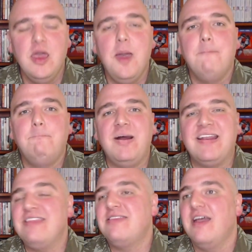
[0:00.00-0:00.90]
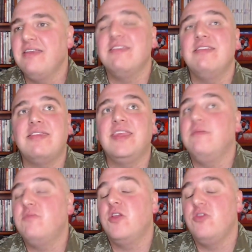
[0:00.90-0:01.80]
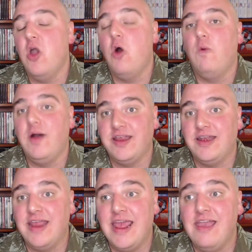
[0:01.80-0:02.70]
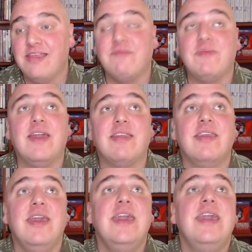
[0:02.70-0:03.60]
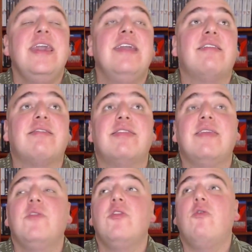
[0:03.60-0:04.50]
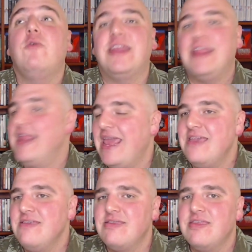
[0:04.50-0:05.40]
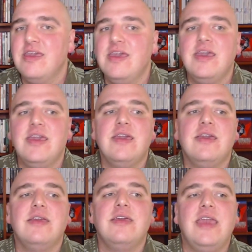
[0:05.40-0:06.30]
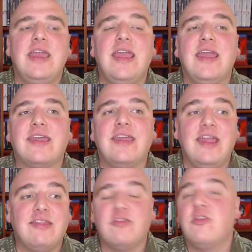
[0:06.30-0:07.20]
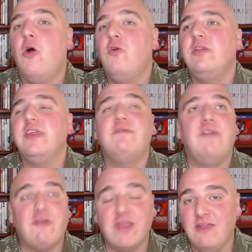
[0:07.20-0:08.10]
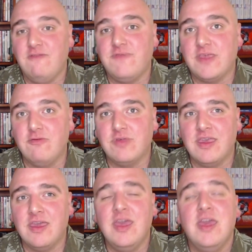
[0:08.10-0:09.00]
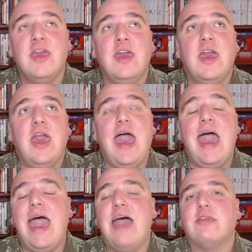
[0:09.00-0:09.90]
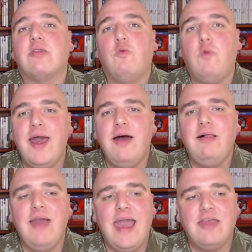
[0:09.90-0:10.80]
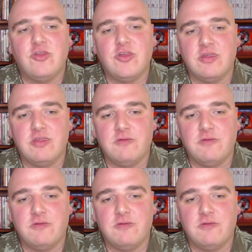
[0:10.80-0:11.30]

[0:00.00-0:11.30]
but it doesn't seem to know what it is. And because it doesn't seem to know what it is, it's tonally very confusing, as well as just,